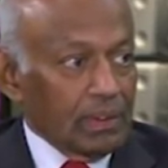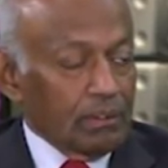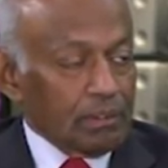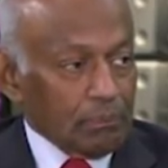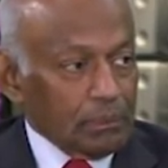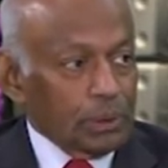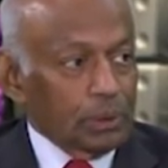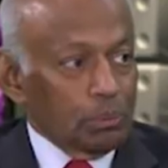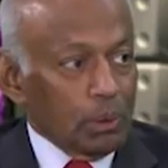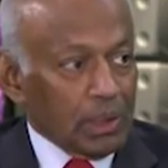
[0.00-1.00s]
from the
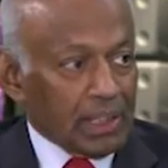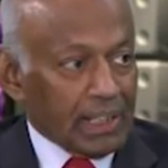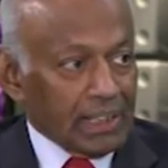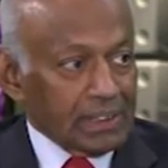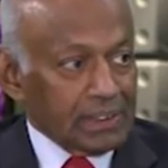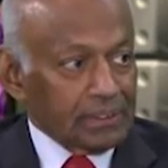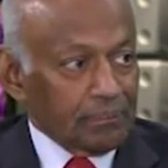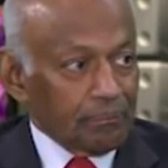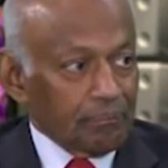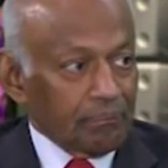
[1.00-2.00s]
newborn rats
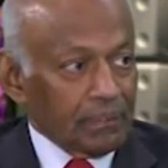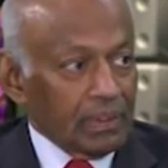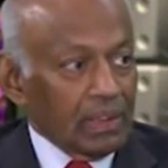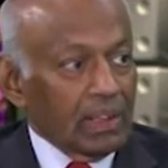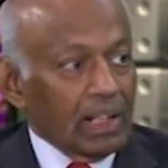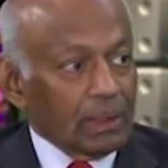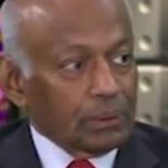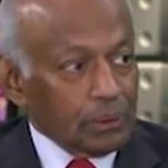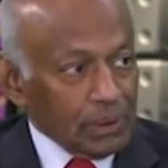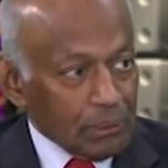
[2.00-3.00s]
and
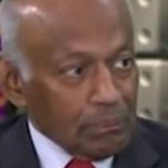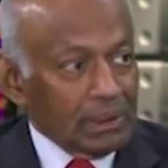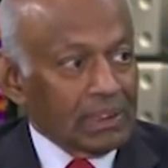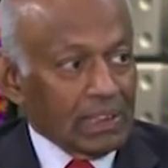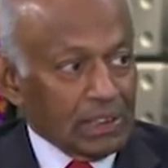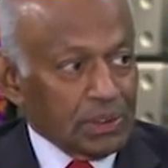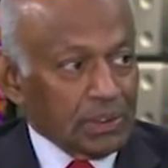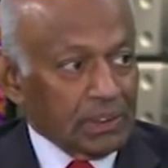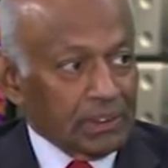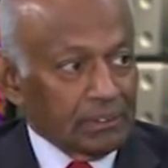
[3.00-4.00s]
grew them in
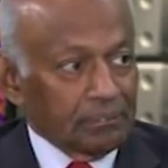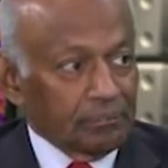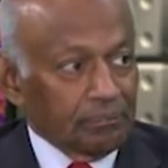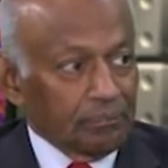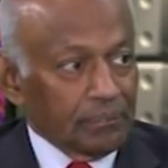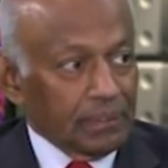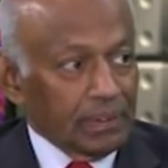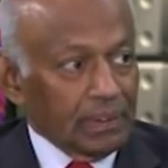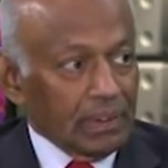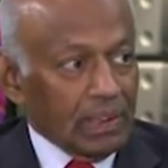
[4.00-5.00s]
culture
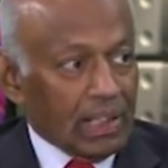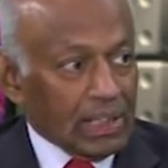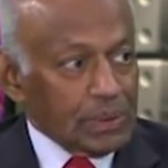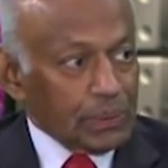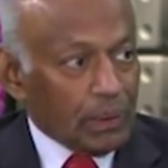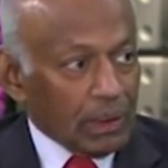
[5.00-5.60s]
and saw